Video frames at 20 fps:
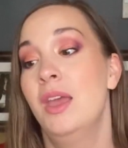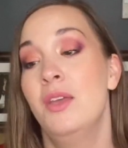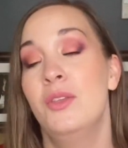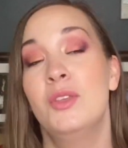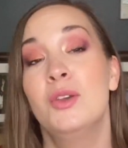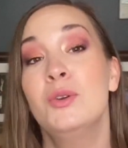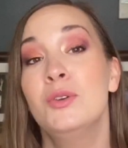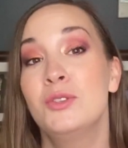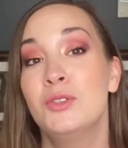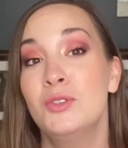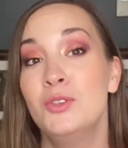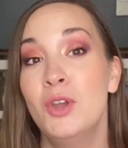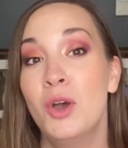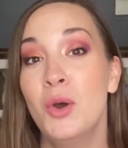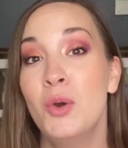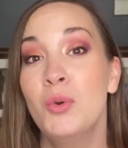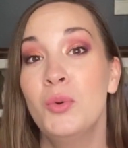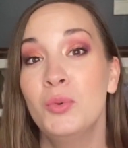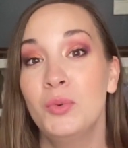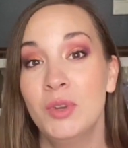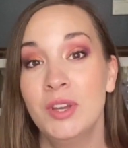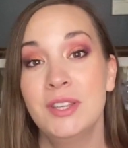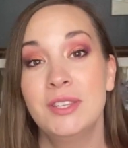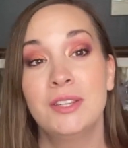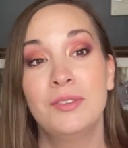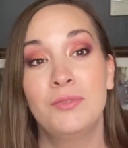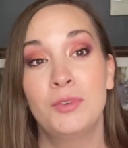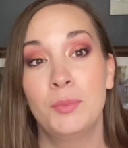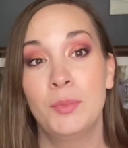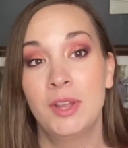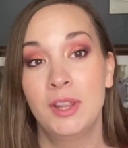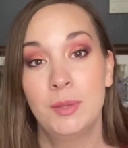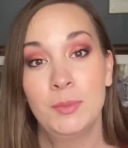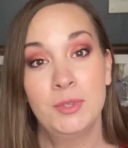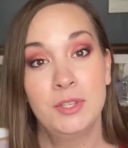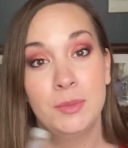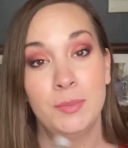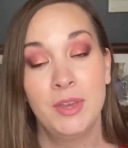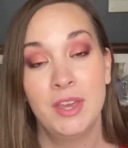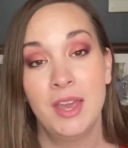is no reason for my lips
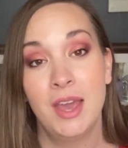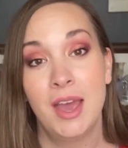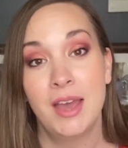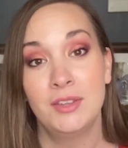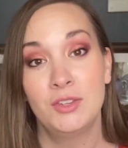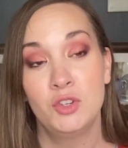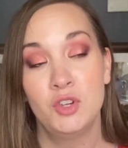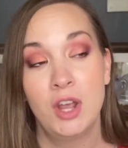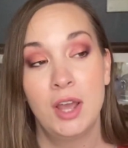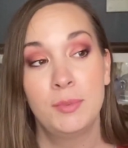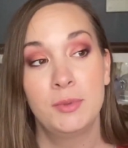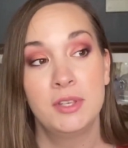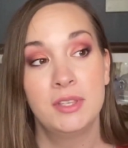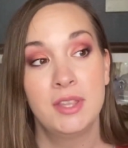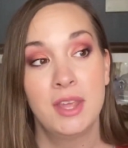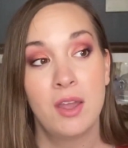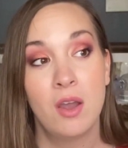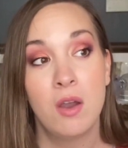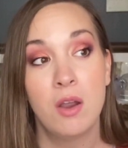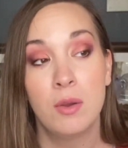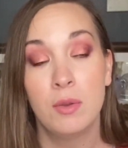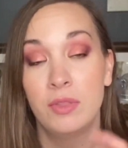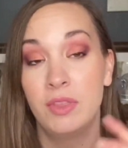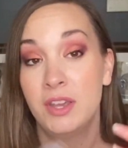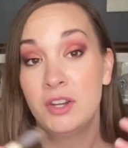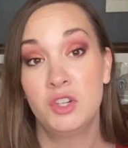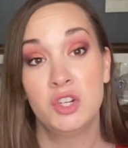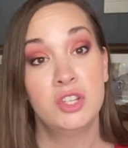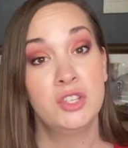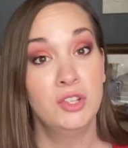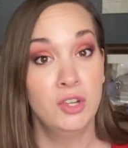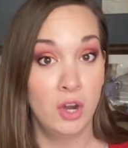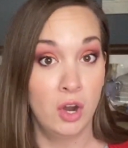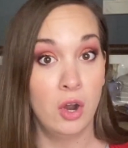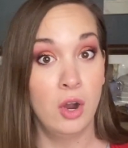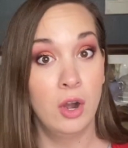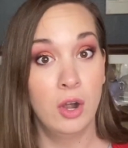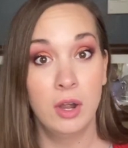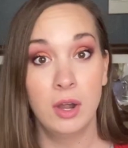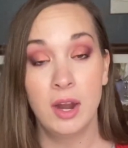to be as chapped as they are. They just
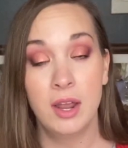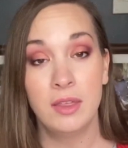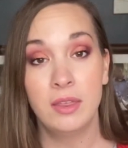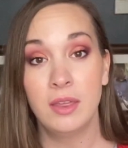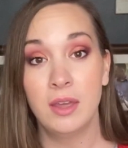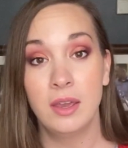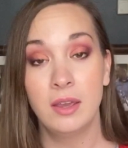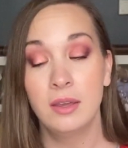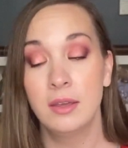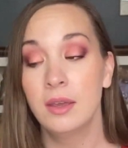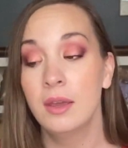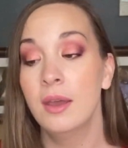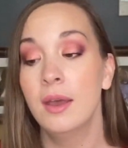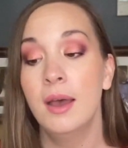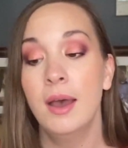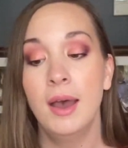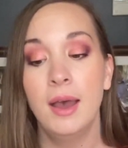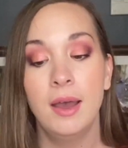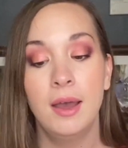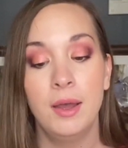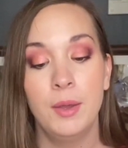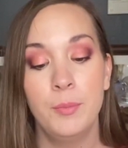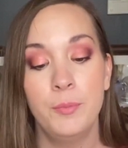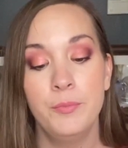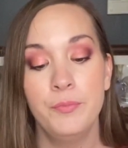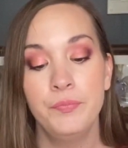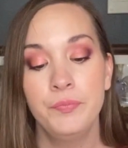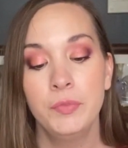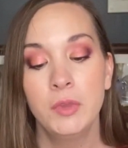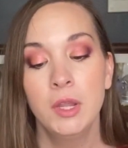are, I think. I